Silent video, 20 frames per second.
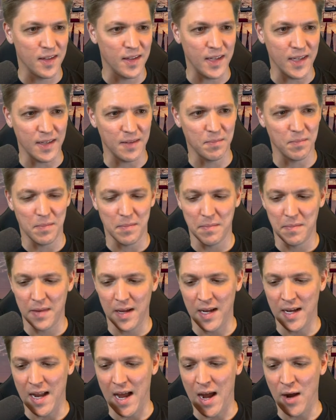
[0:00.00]
like
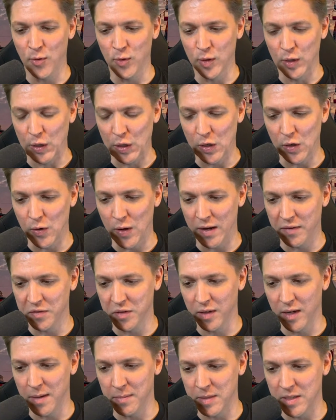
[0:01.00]
an hour ago
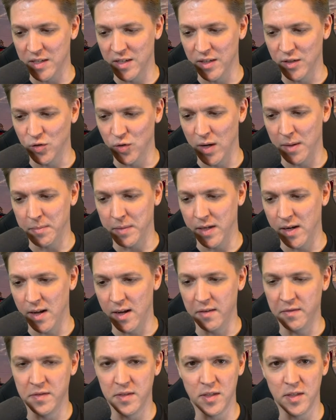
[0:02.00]
after Amazon dropped it off.